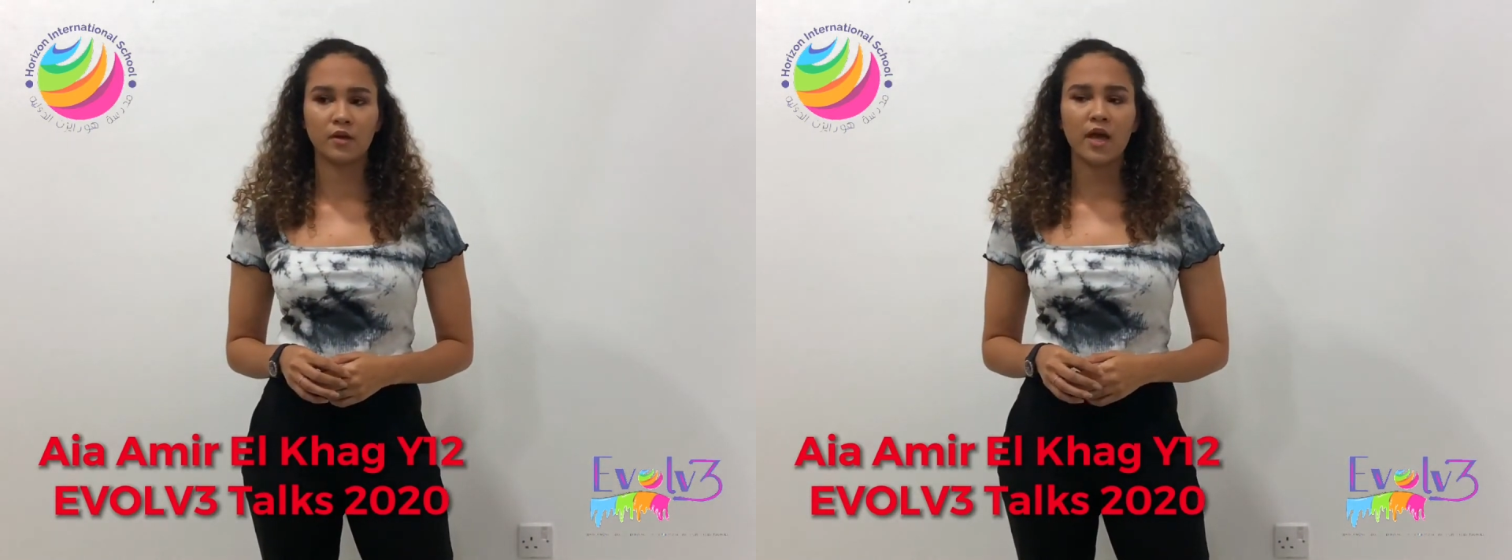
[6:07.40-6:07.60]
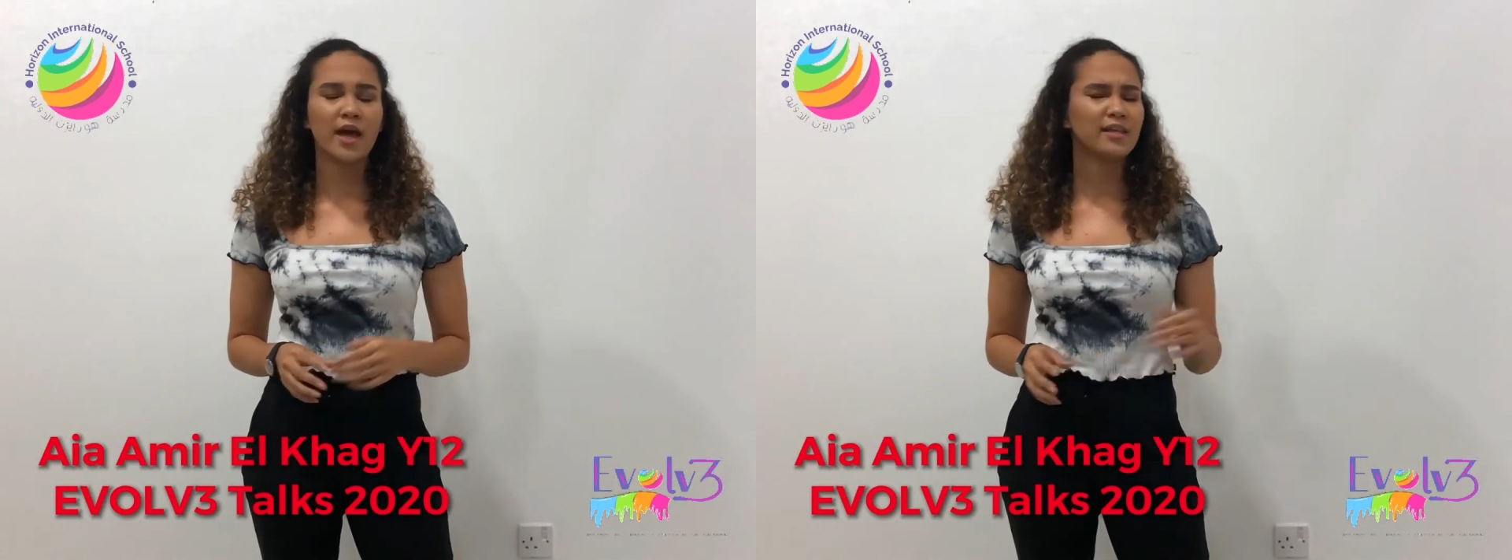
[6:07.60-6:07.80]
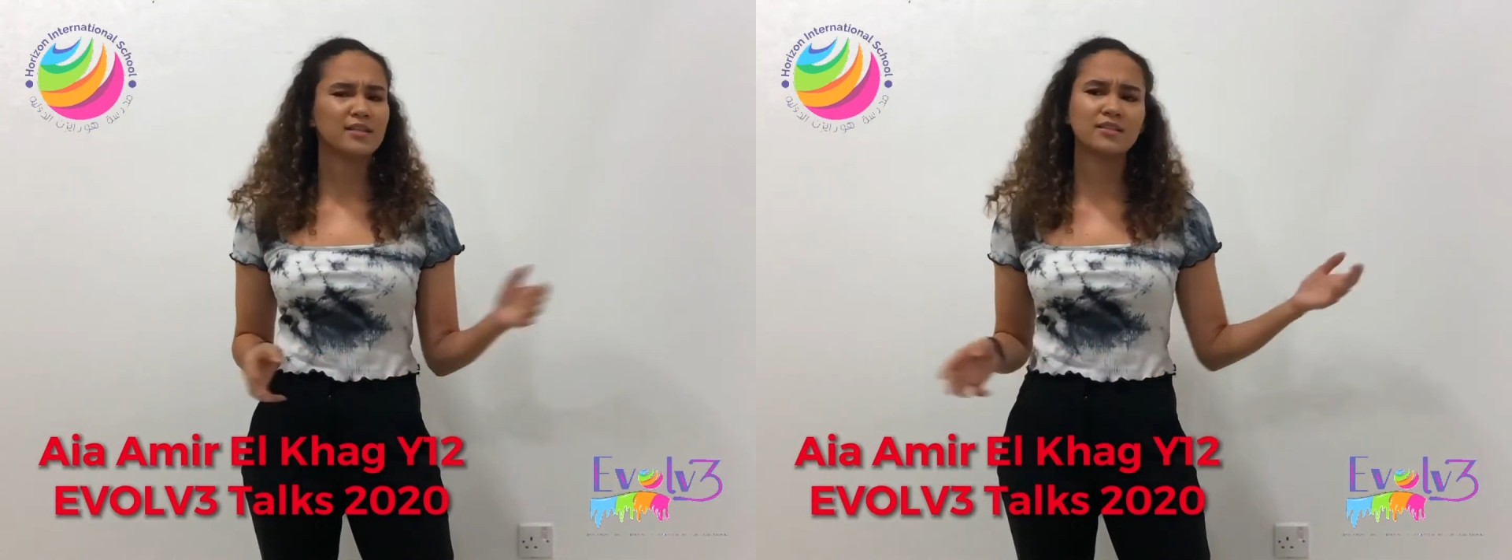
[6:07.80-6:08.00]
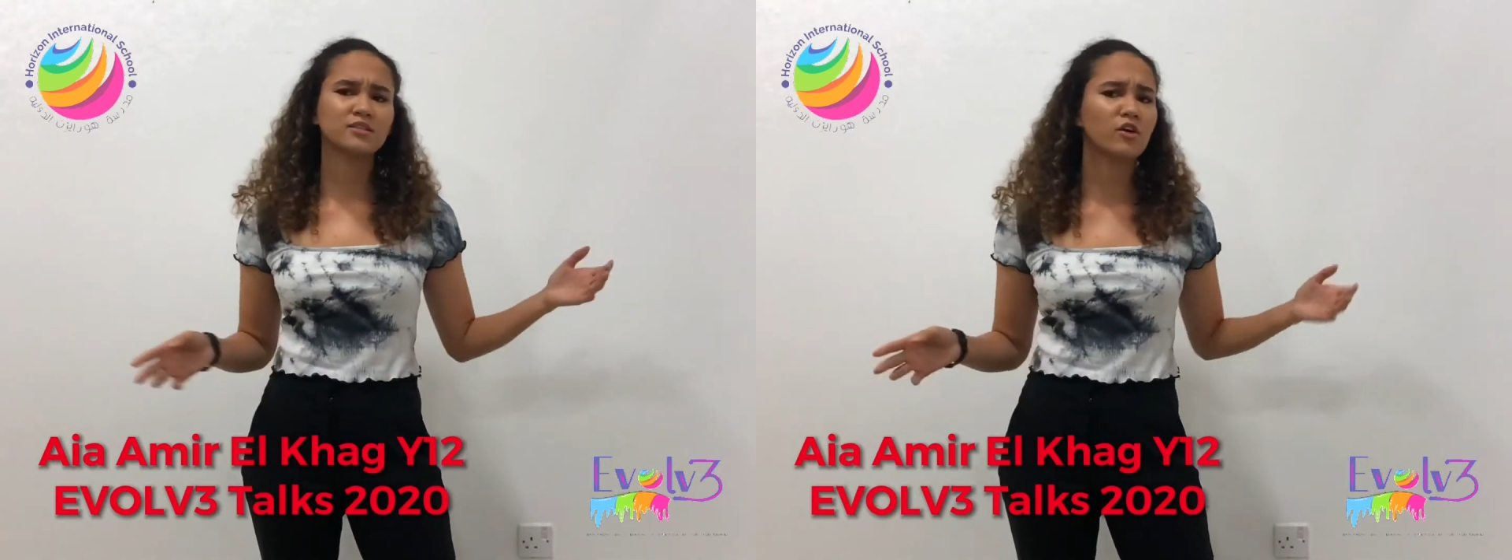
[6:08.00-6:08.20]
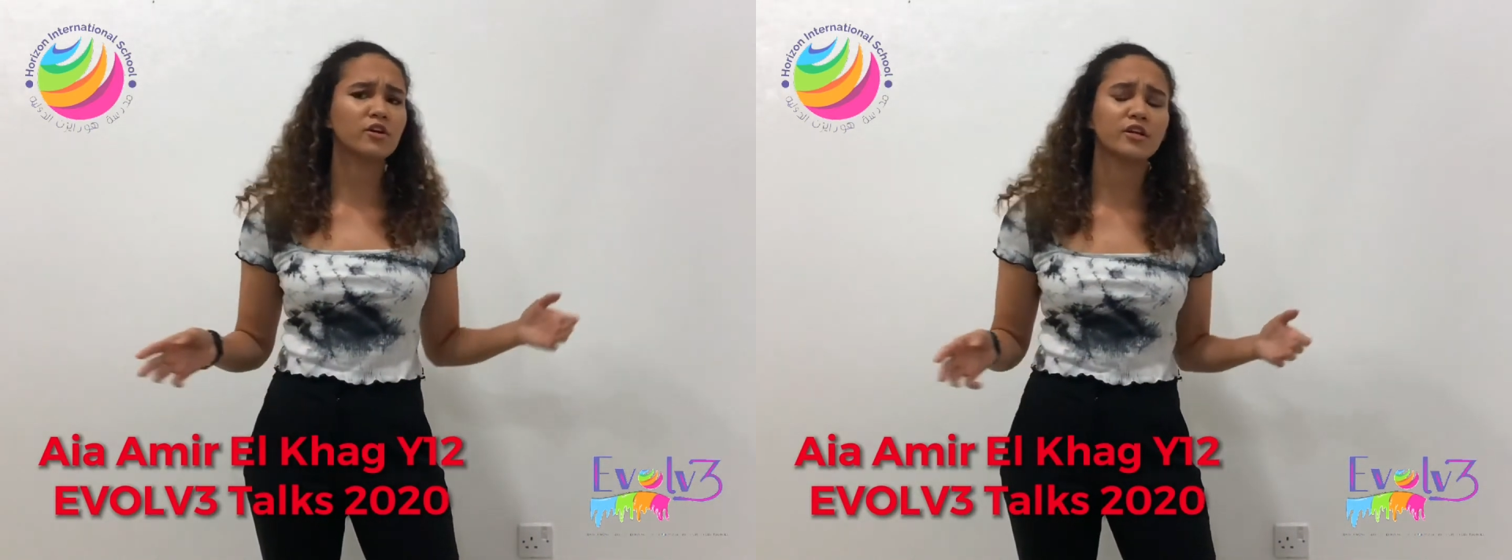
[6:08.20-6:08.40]
And this is
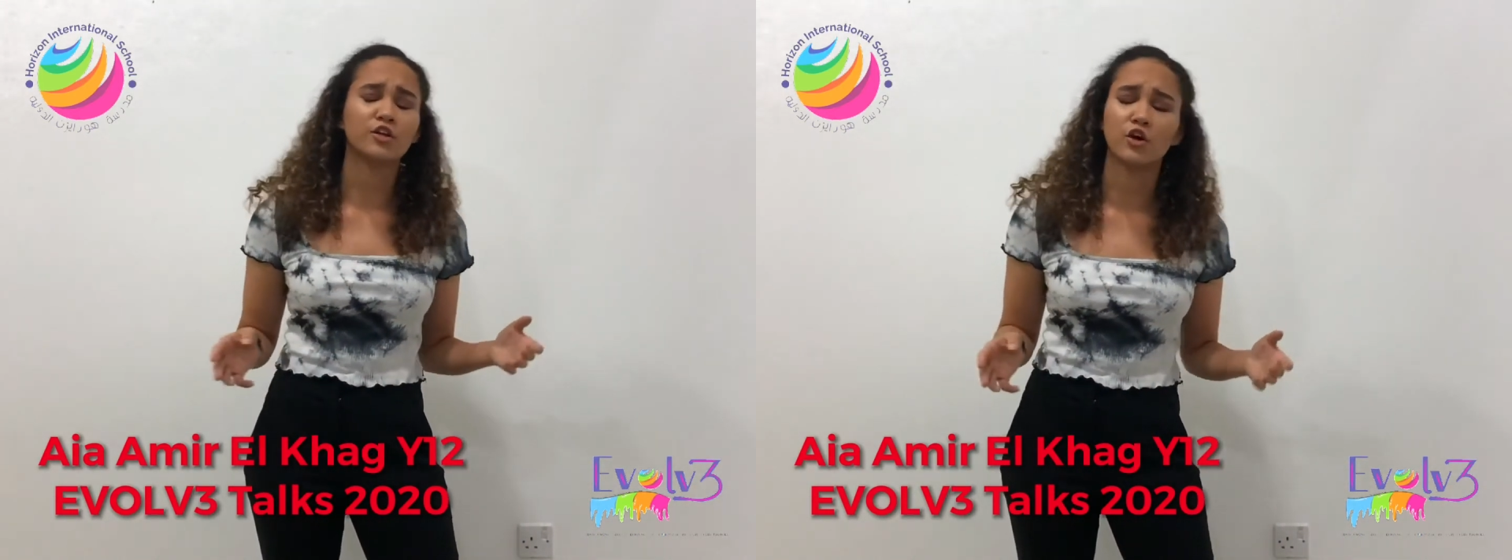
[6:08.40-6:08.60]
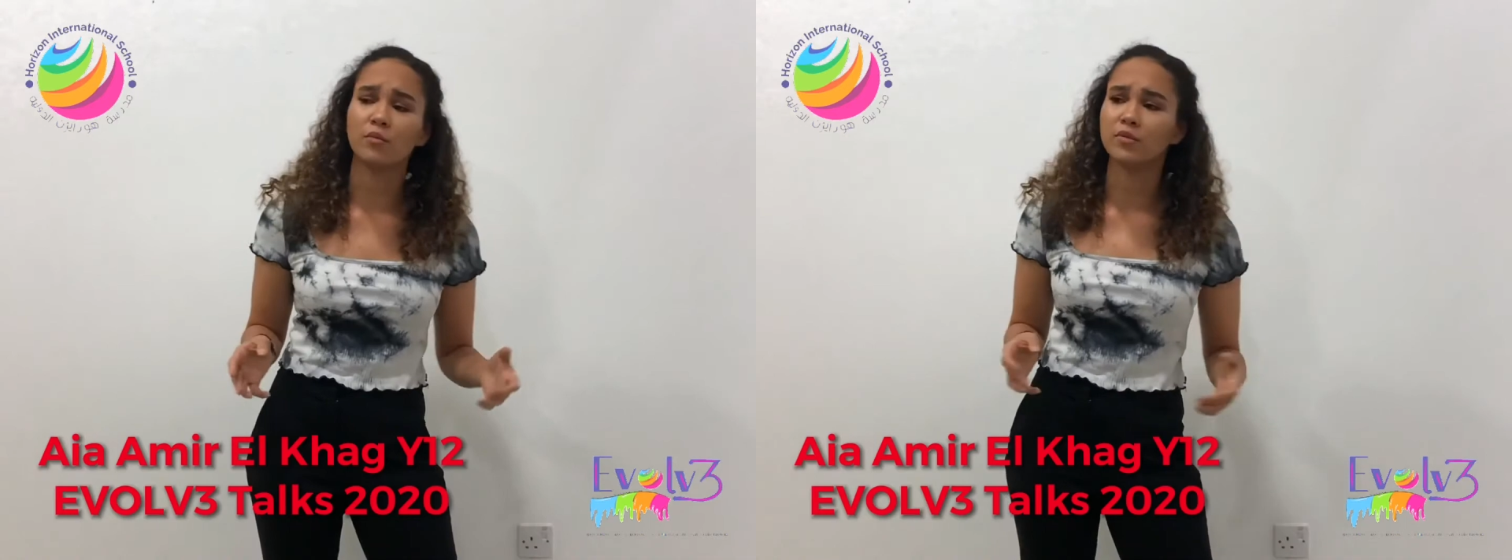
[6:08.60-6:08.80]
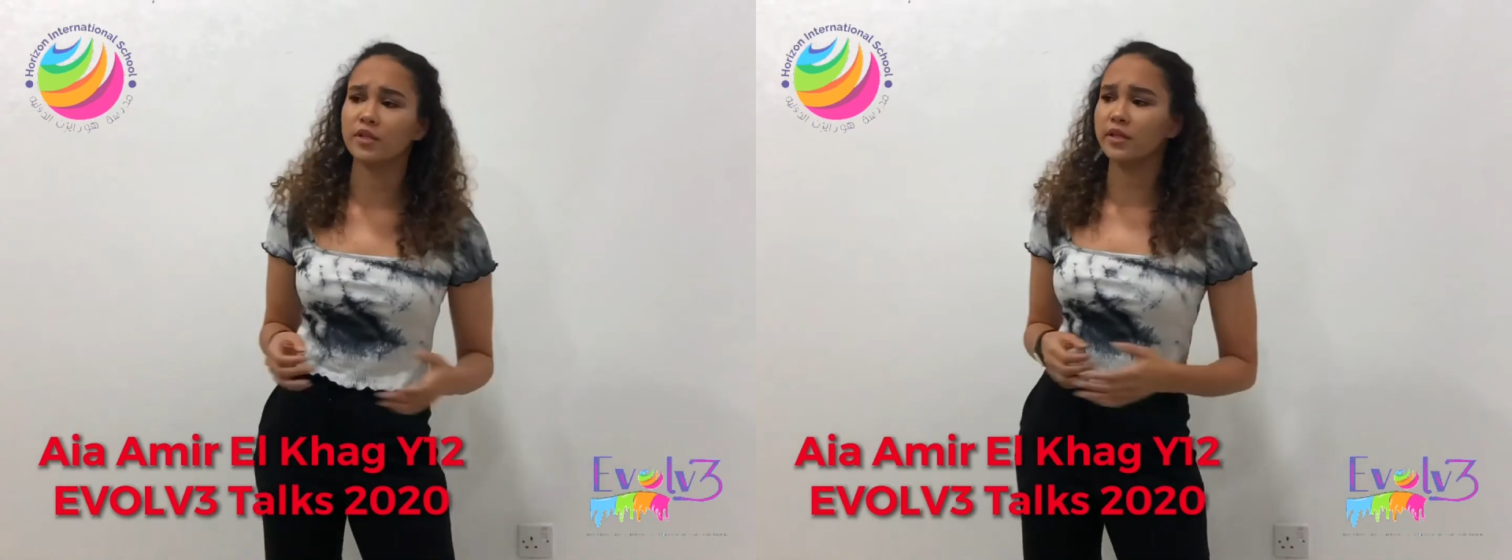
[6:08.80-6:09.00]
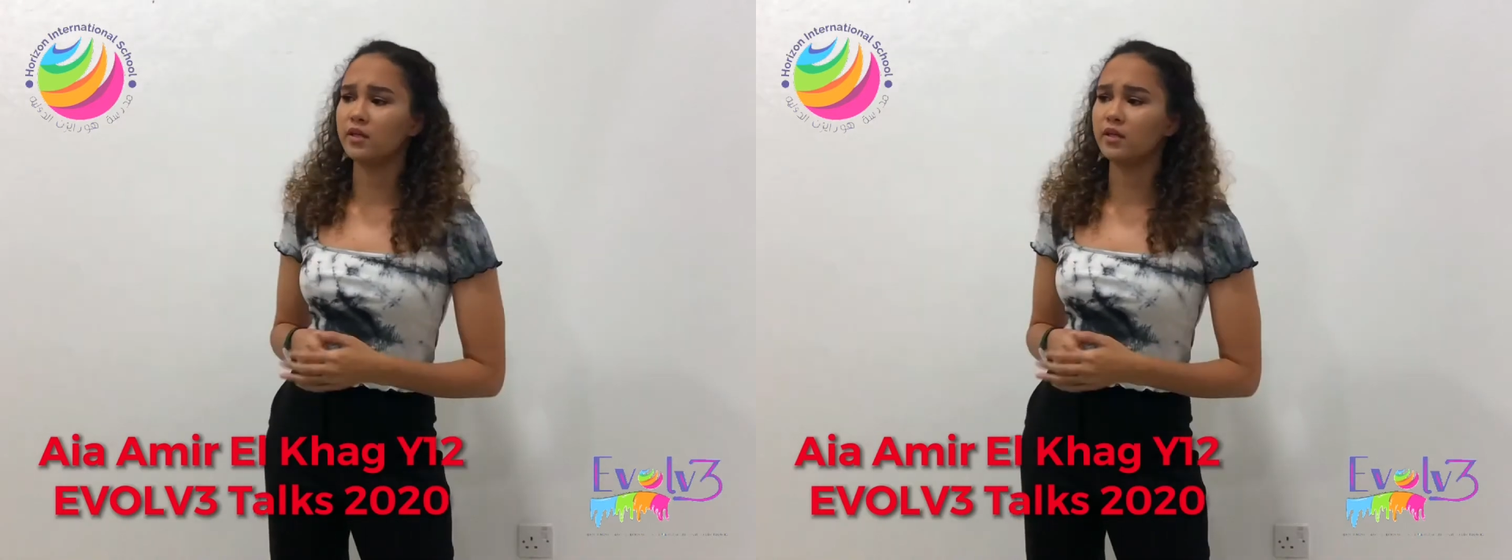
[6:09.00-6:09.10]
not an anomaly.